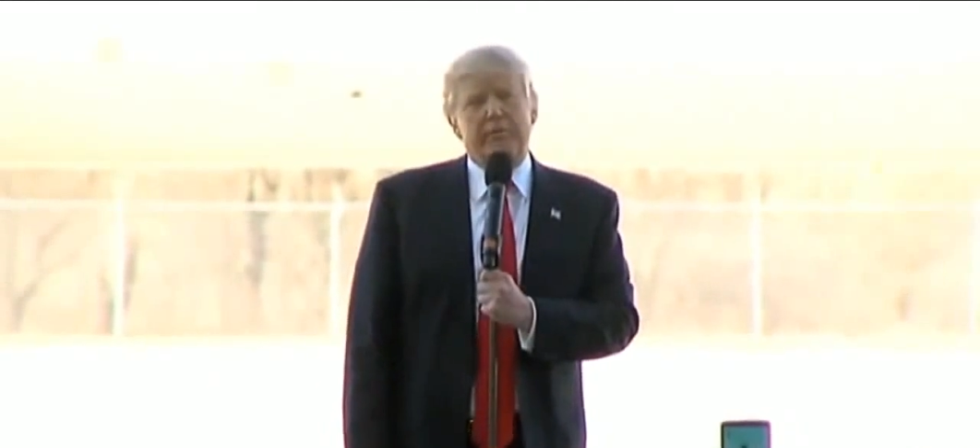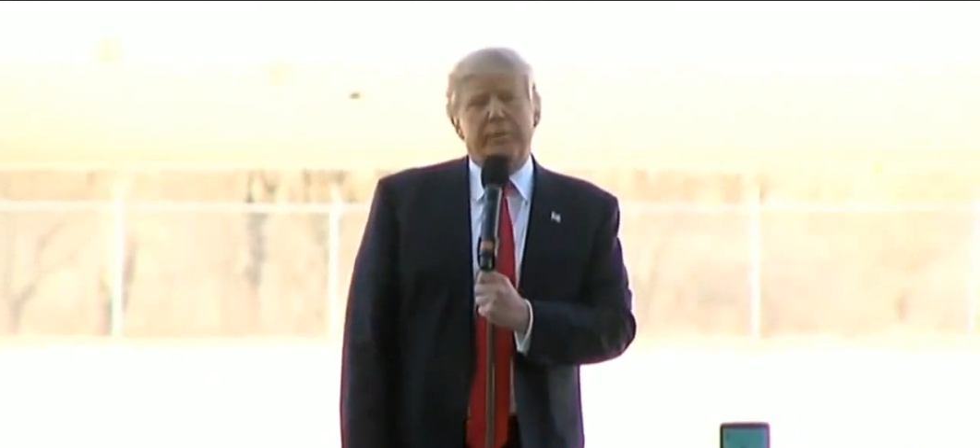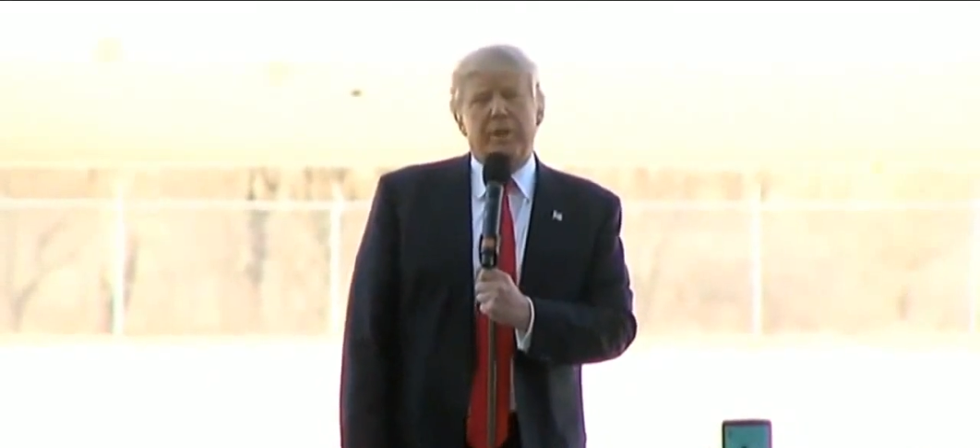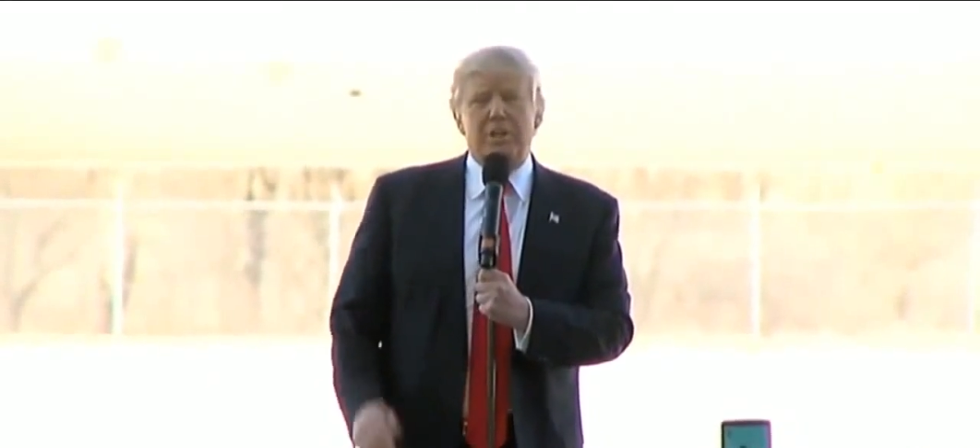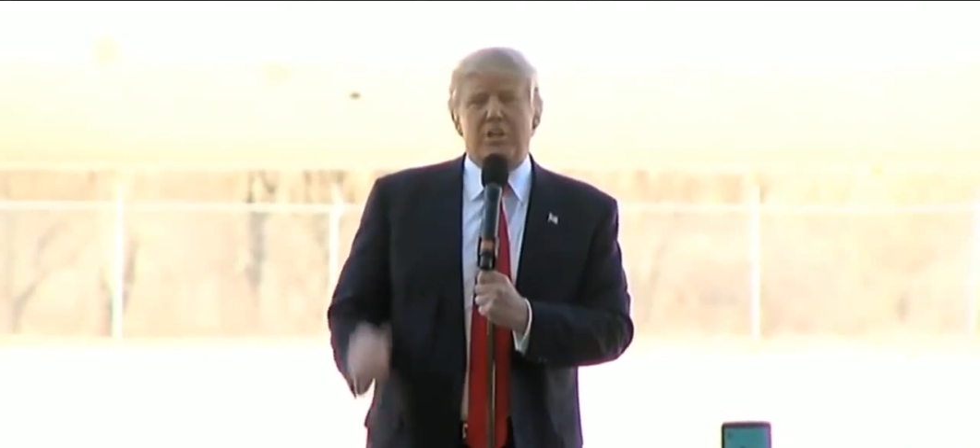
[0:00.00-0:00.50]

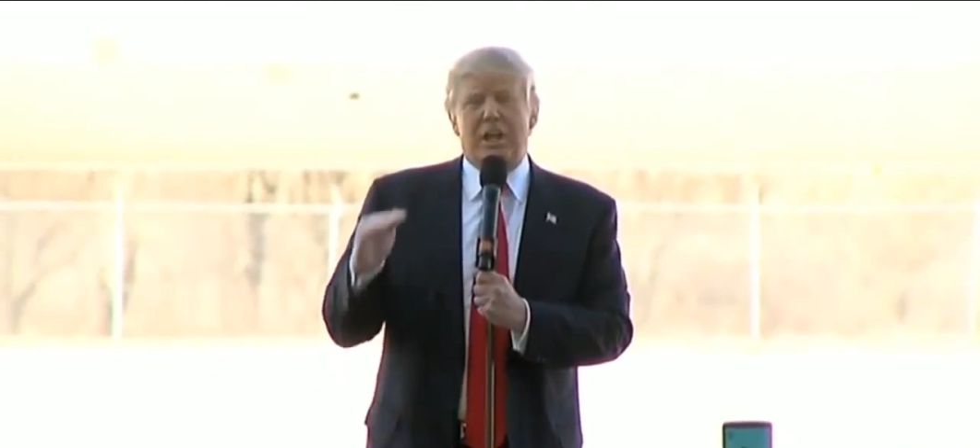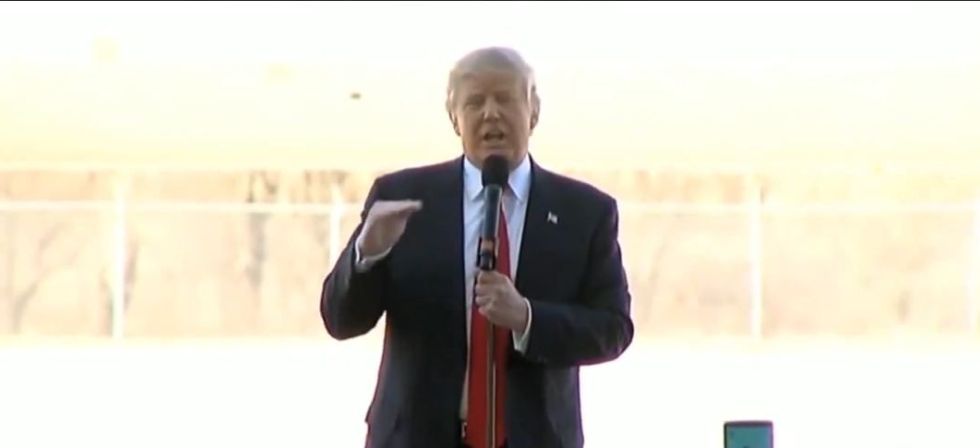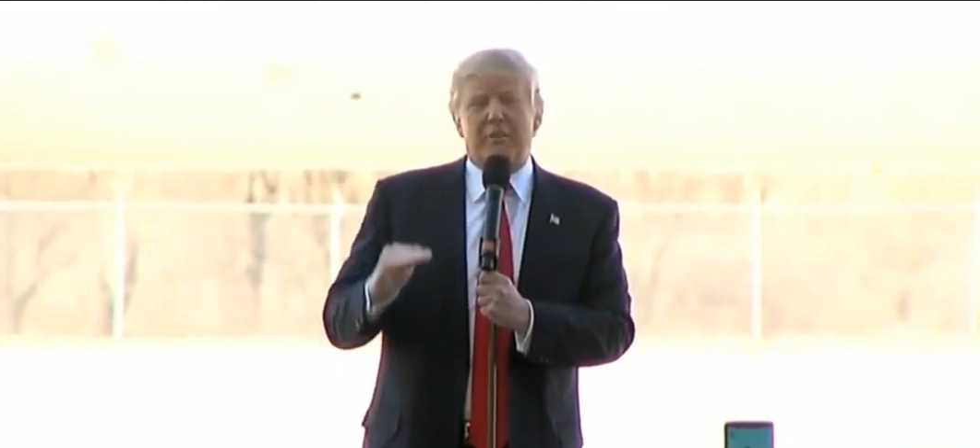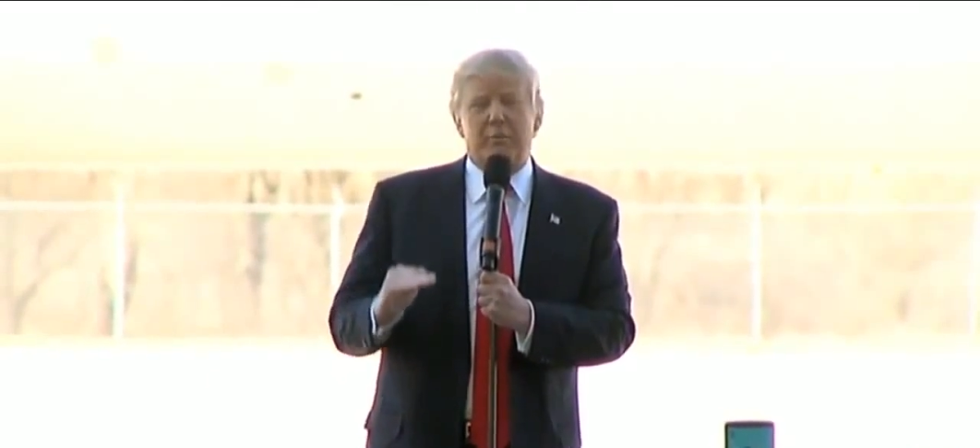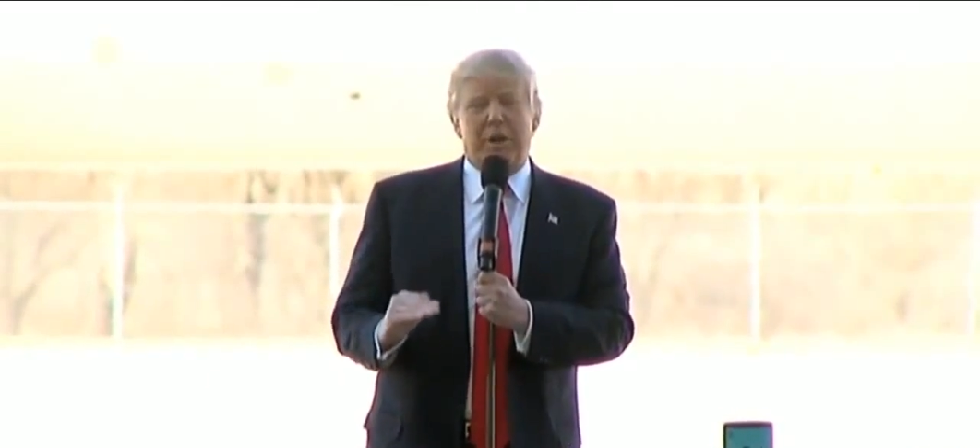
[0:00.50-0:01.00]
Then you take
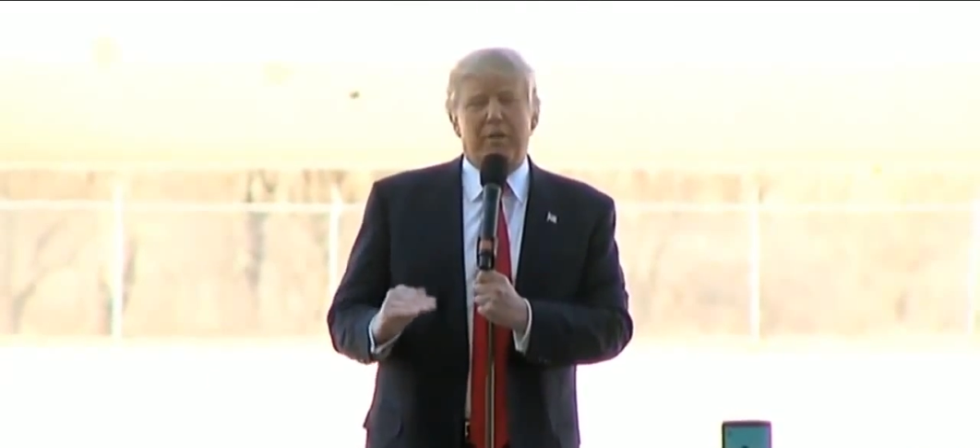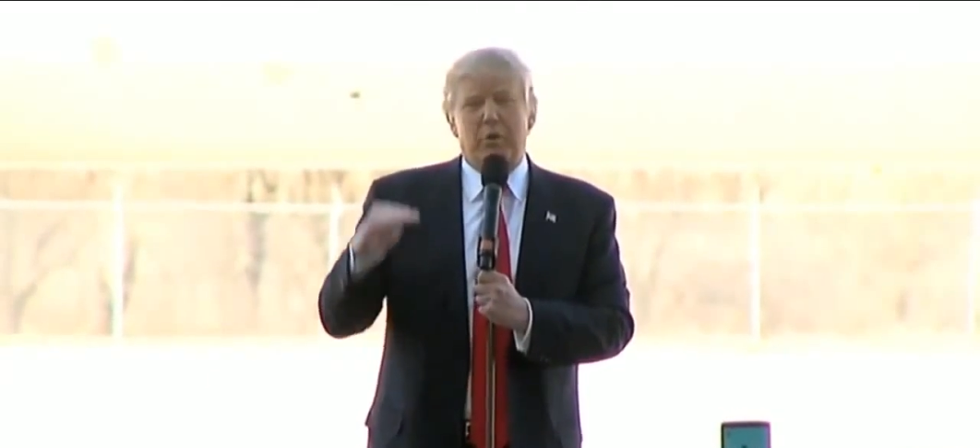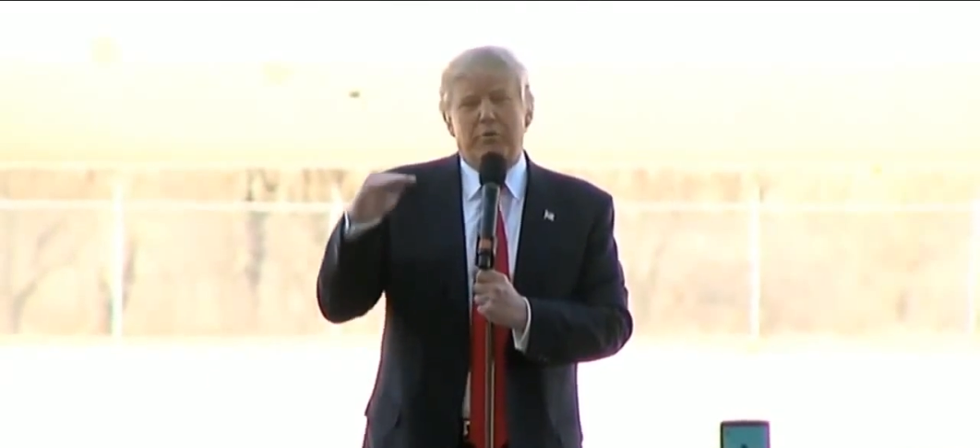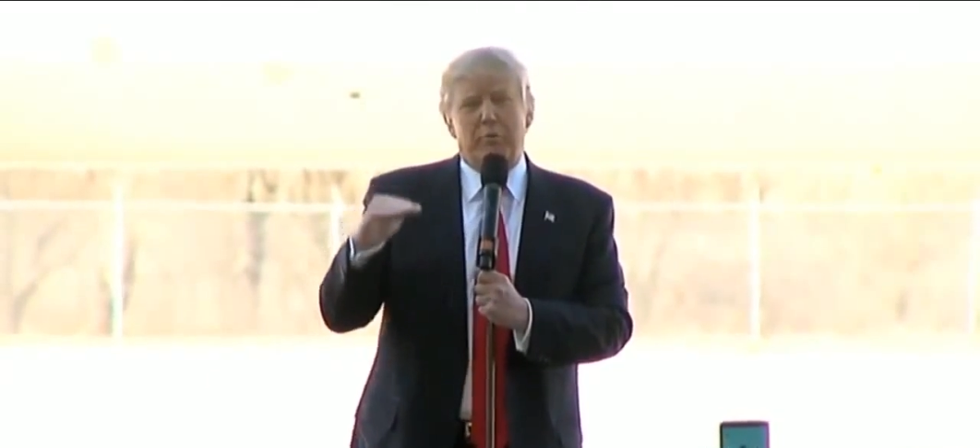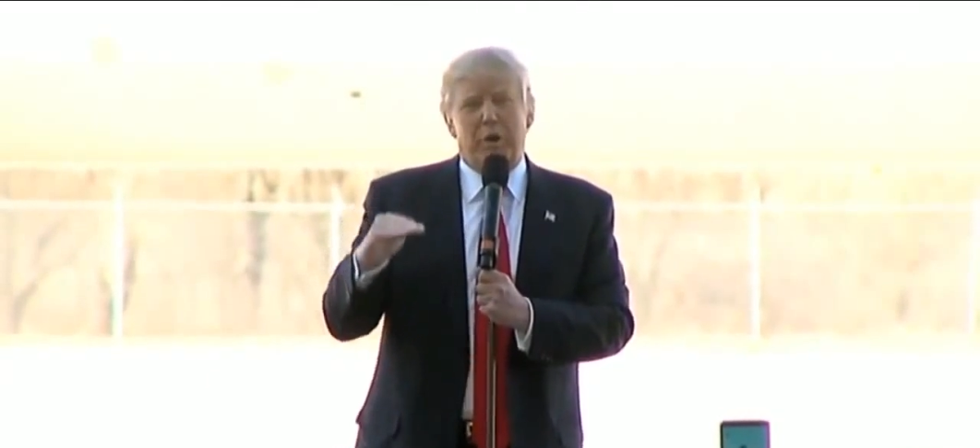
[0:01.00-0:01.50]
everybody,
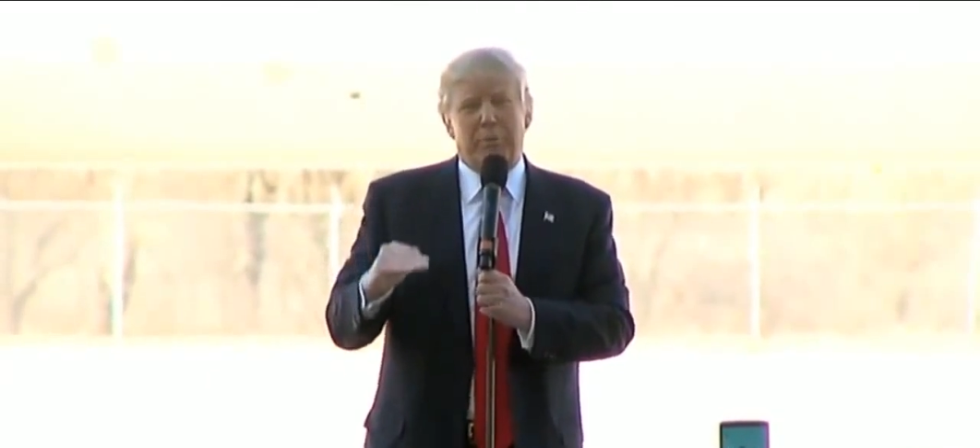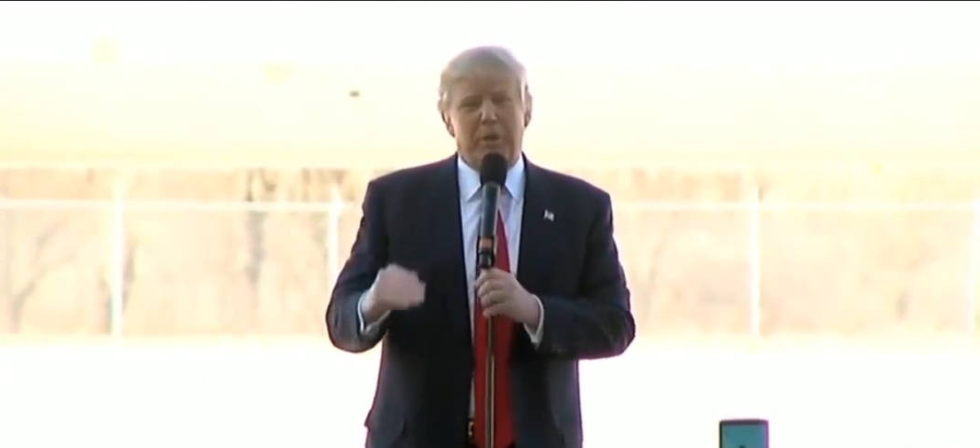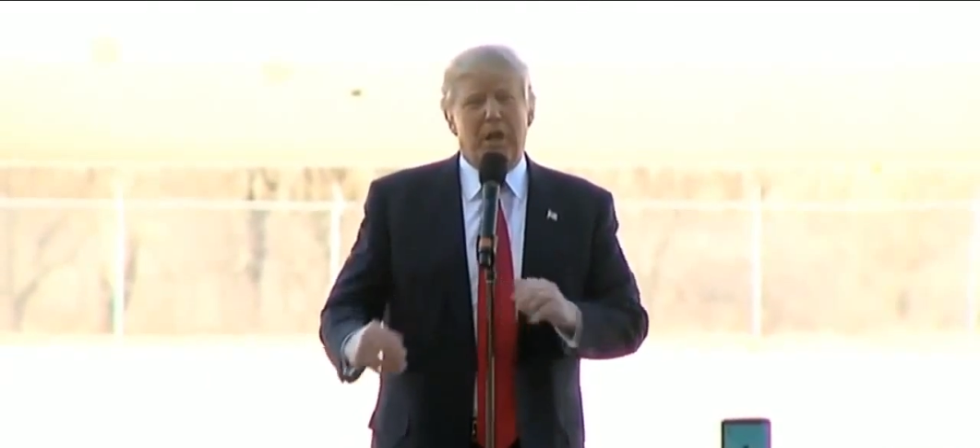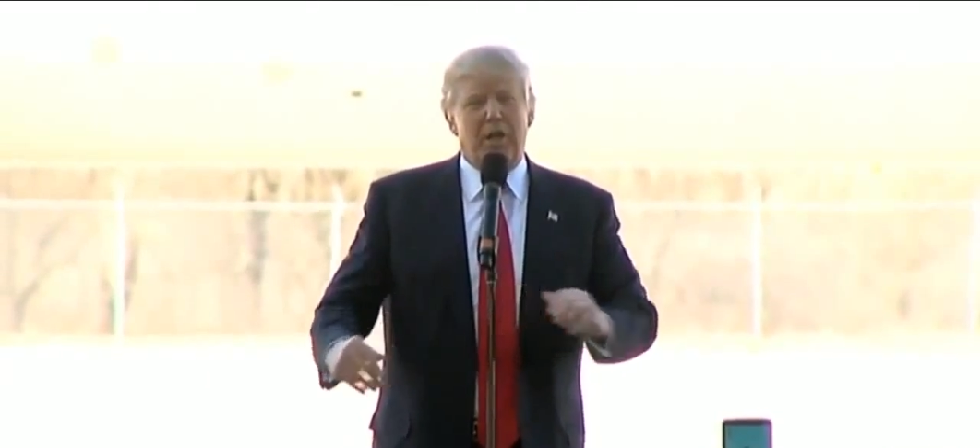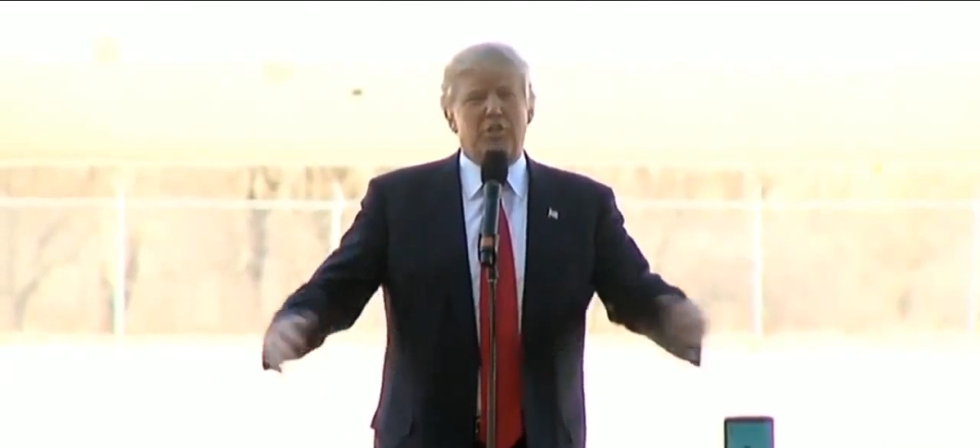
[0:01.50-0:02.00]
move them up a
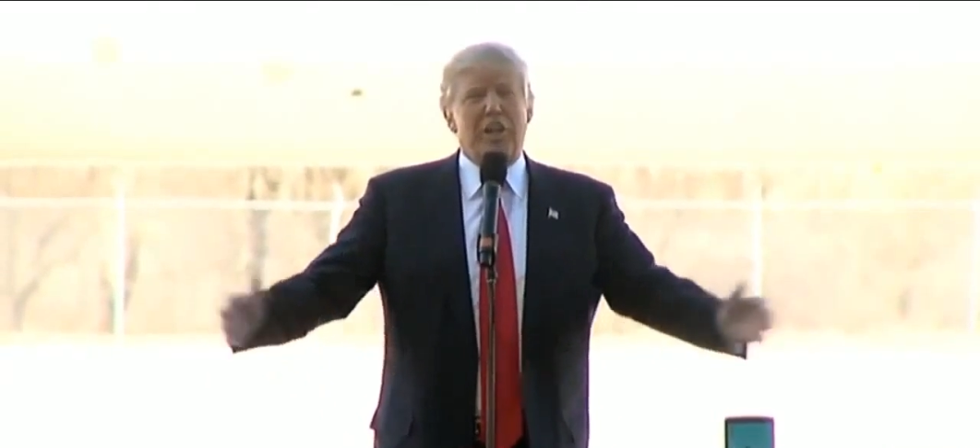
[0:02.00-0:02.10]
notch.